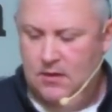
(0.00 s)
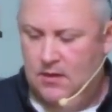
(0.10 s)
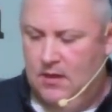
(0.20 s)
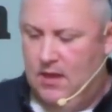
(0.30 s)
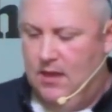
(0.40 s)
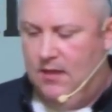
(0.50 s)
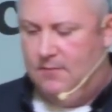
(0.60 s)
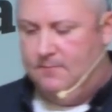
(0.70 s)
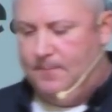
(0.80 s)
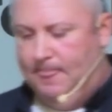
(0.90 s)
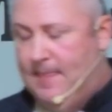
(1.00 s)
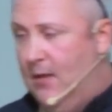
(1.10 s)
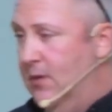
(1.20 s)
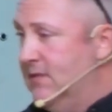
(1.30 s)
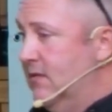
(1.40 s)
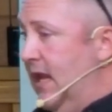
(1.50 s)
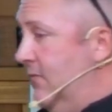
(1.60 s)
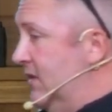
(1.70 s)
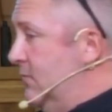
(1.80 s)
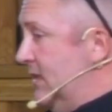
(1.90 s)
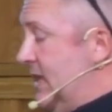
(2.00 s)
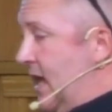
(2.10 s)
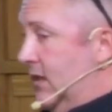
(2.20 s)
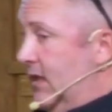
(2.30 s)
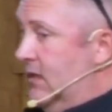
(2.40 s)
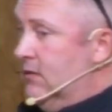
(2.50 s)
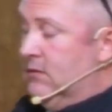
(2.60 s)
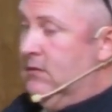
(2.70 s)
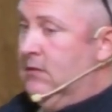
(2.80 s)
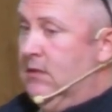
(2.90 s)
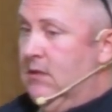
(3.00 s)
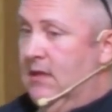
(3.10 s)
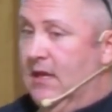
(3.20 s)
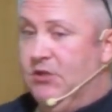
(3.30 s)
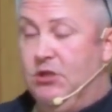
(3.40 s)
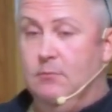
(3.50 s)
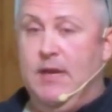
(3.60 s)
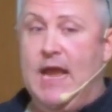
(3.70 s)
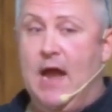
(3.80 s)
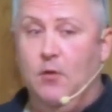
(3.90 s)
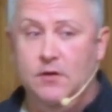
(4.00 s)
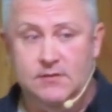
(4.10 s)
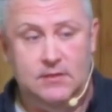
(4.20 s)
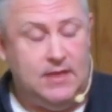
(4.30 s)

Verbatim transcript: Um, that wasn't David's mentality, and it shouldn't be ours.